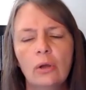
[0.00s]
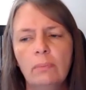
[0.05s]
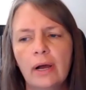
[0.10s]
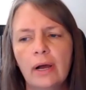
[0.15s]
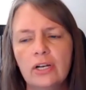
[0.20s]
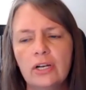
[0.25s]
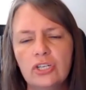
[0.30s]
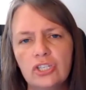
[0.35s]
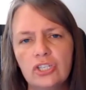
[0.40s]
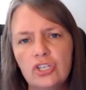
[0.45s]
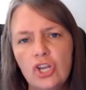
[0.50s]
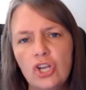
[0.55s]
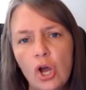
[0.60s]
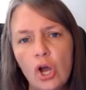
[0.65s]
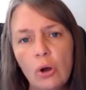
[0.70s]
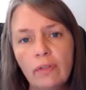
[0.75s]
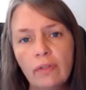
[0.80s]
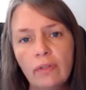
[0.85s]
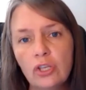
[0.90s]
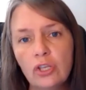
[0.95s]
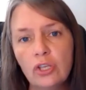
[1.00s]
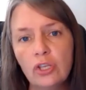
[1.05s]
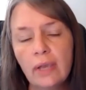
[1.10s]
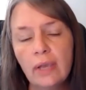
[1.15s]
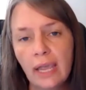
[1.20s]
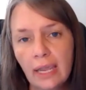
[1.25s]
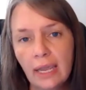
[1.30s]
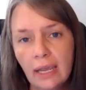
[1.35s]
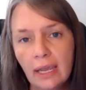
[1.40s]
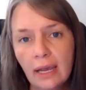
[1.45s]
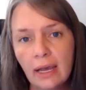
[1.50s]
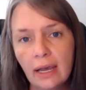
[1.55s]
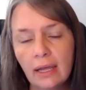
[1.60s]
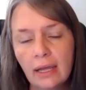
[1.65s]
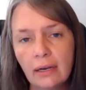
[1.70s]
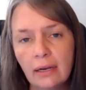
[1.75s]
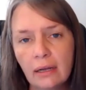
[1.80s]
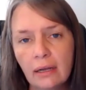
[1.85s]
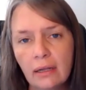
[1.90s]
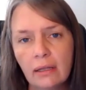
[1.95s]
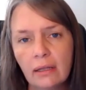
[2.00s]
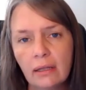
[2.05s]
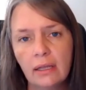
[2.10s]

But just know that you can